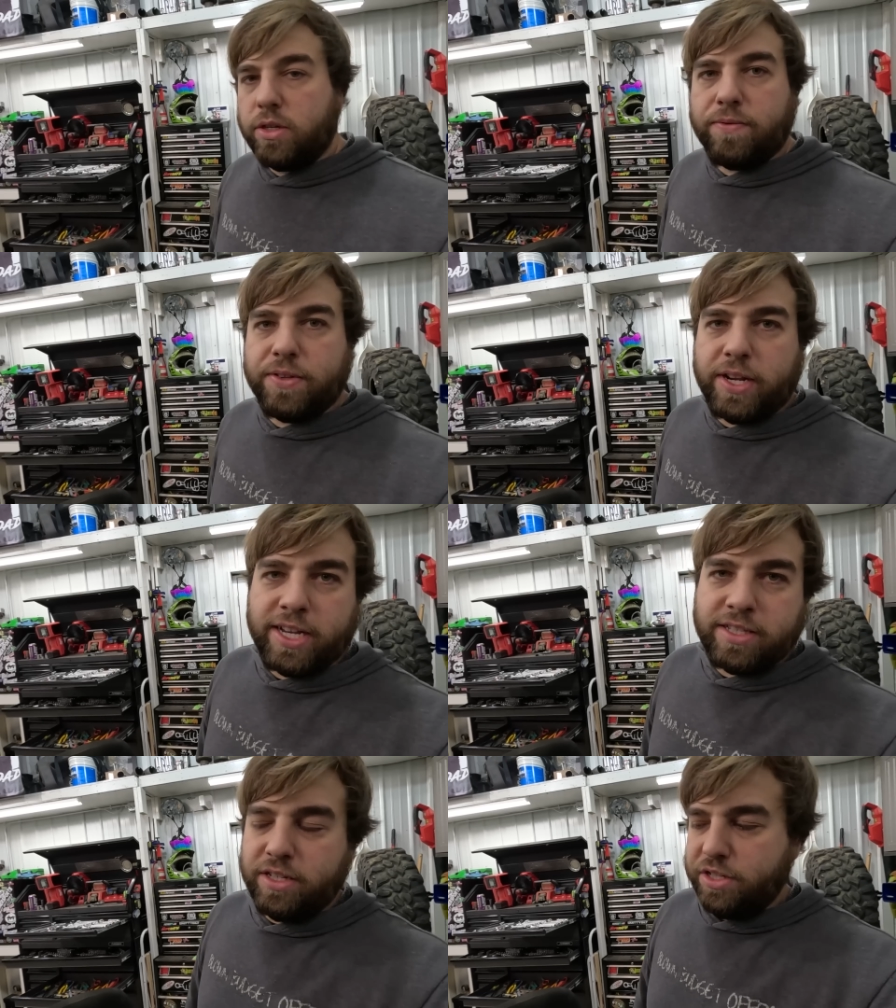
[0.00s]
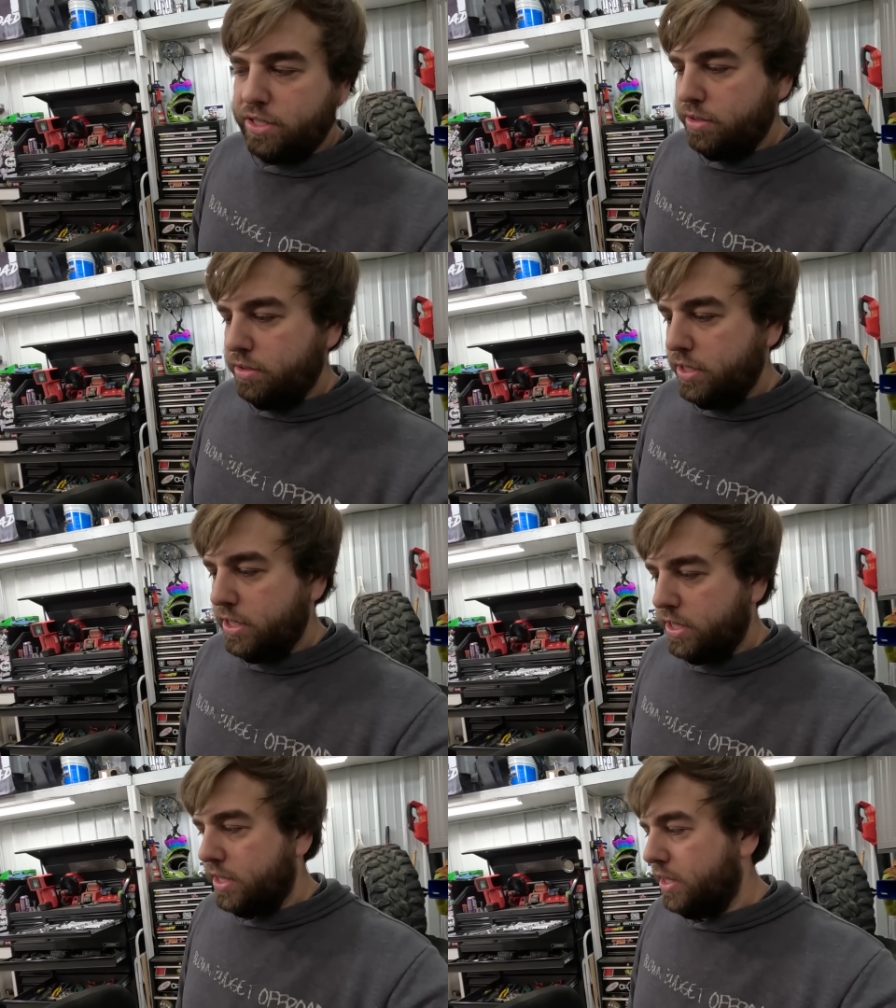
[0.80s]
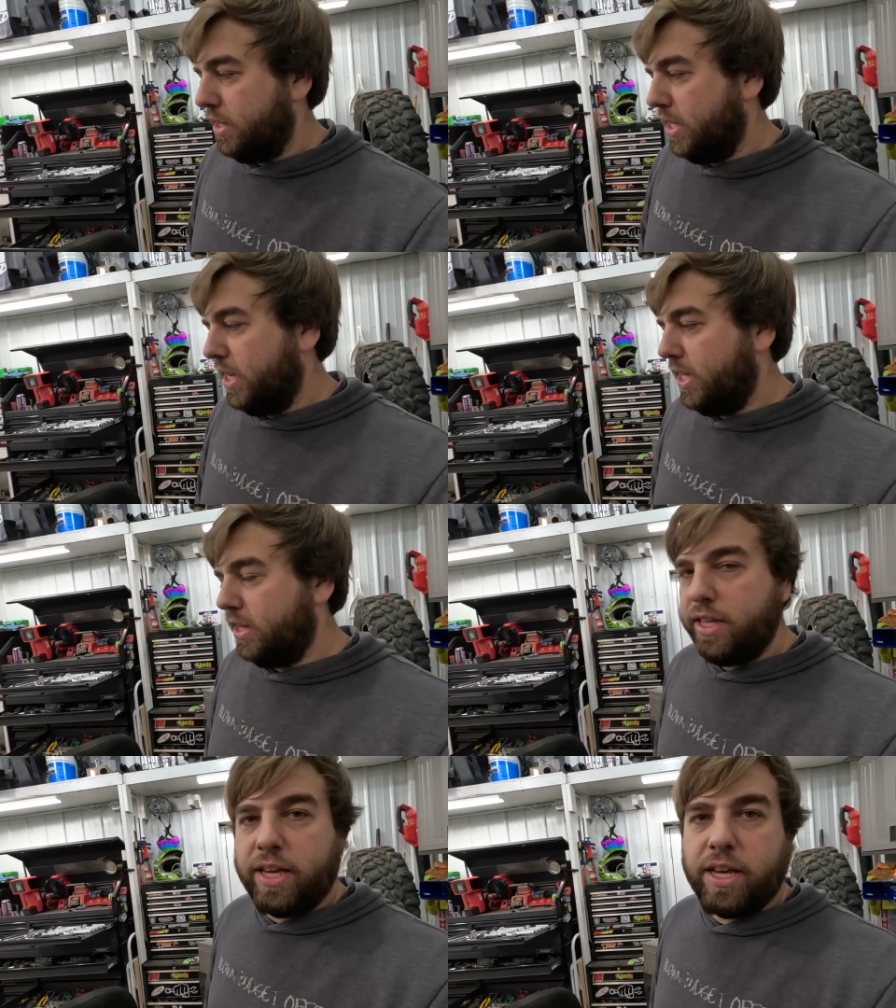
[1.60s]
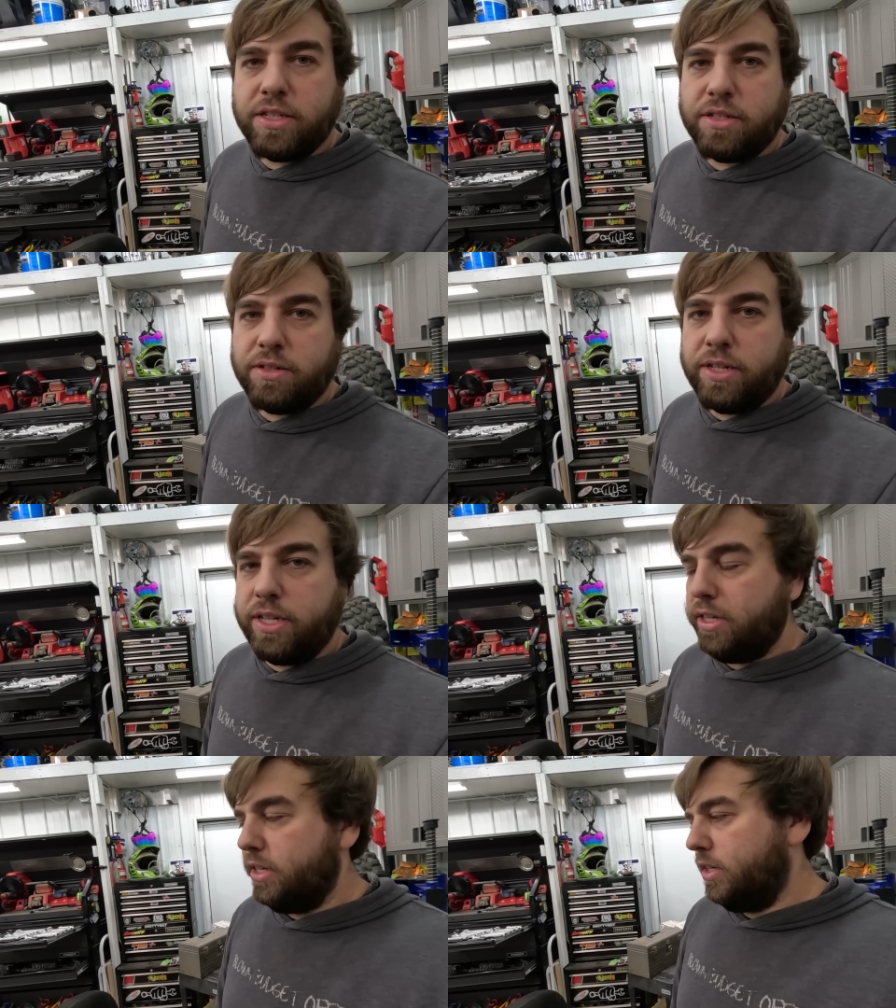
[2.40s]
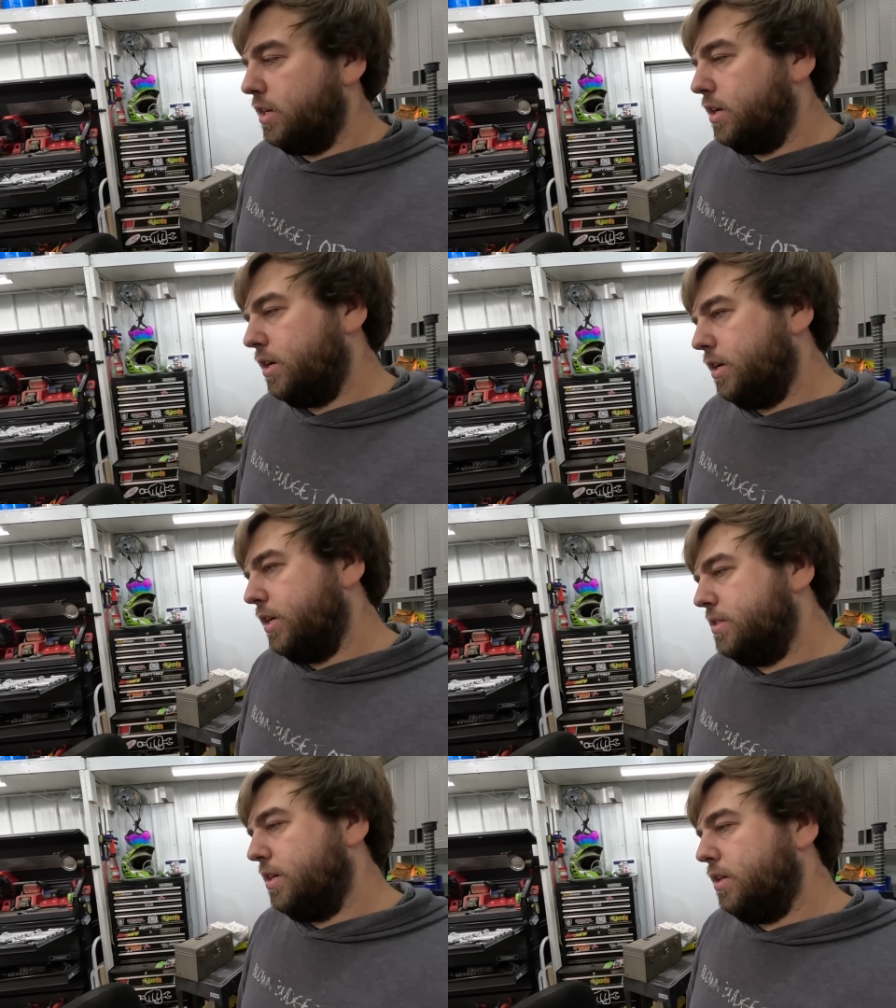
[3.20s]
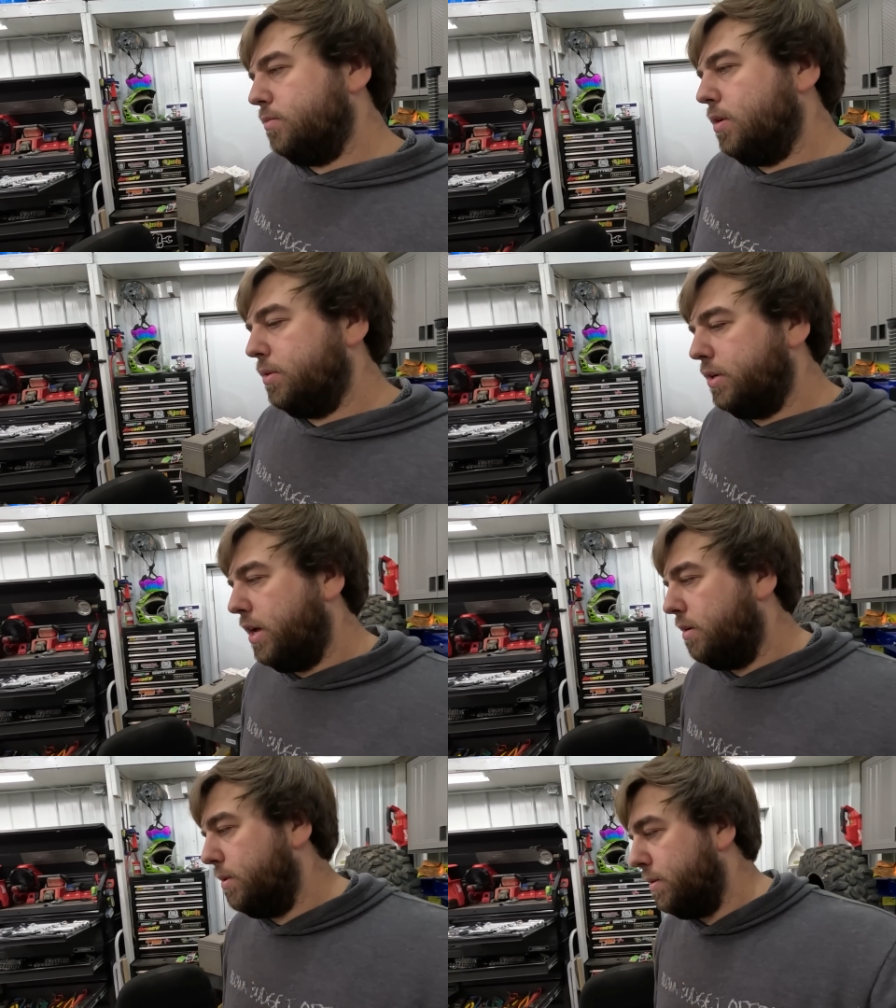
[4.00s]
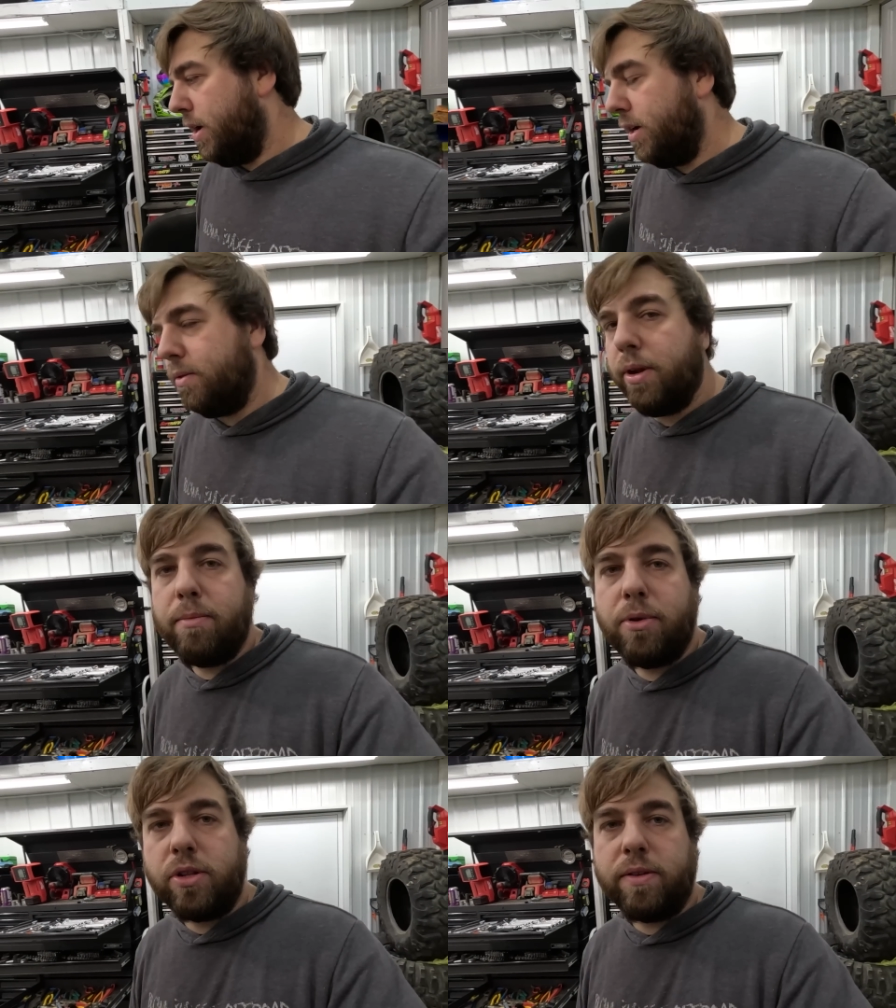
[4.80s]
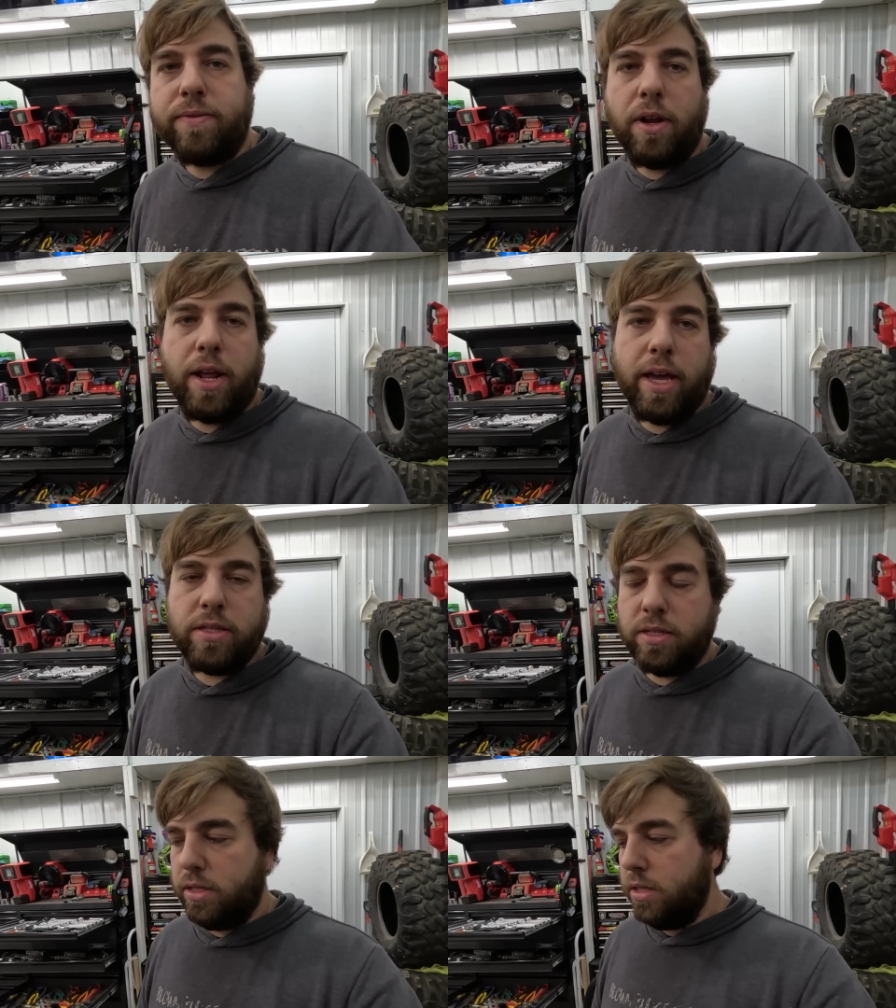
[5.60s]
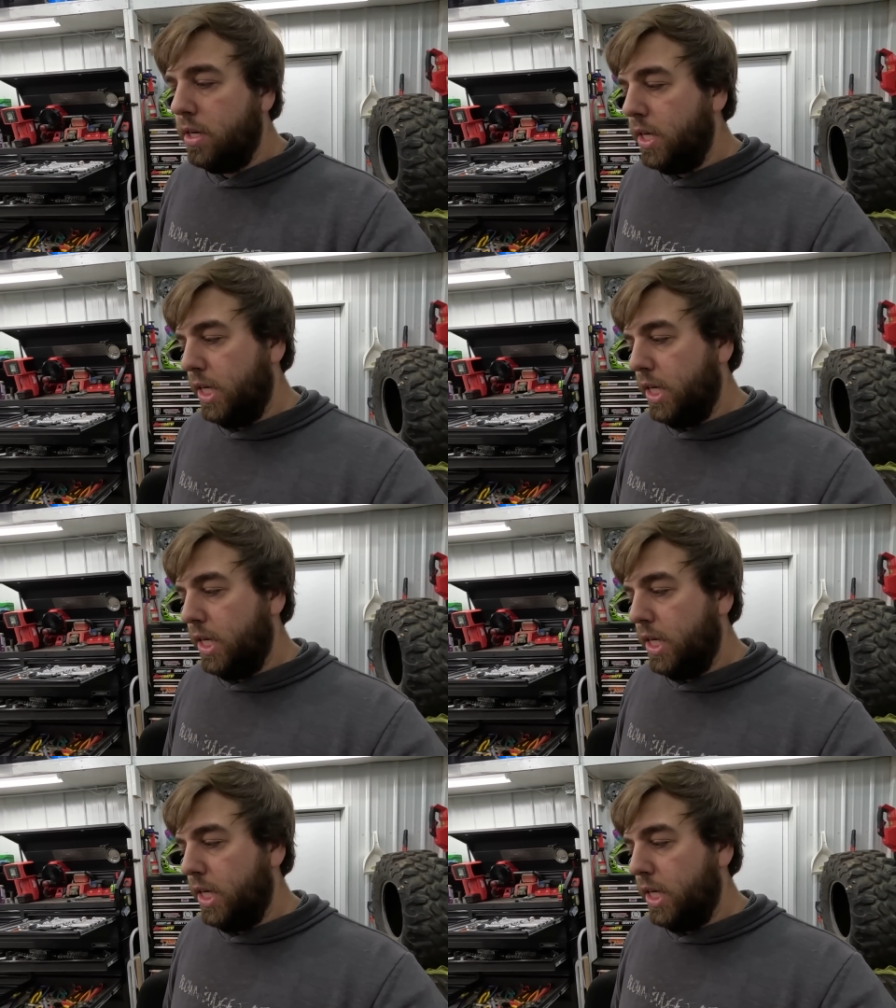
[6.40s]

So for the next issue, that the X3 uh, entailed while we were down at Windrock when I broke the front axle.